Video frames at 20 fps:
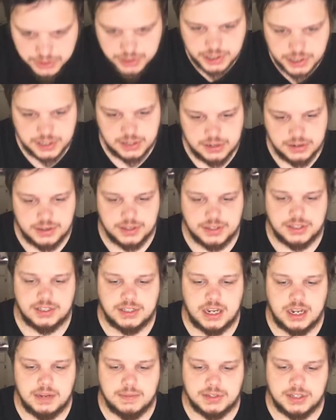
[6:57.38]
doesn't look the
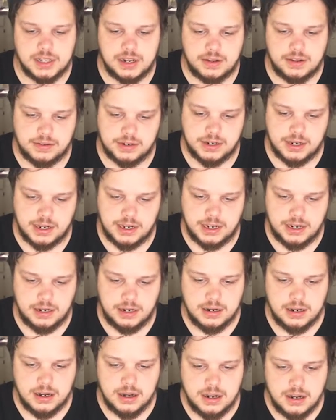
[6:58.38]
same as that other guy.
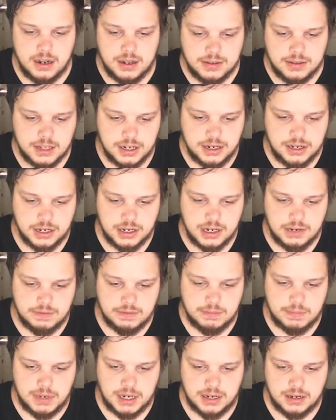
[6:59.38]
Then you can
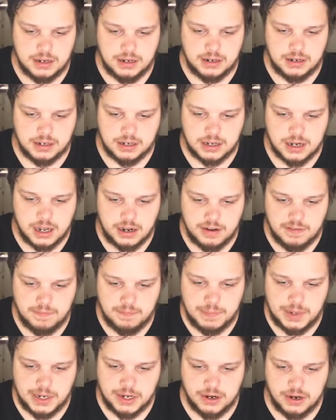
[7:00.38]
even make it like kind
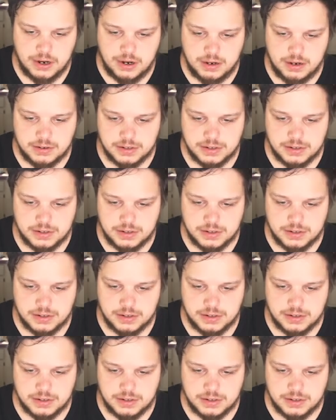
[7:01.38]
of bigger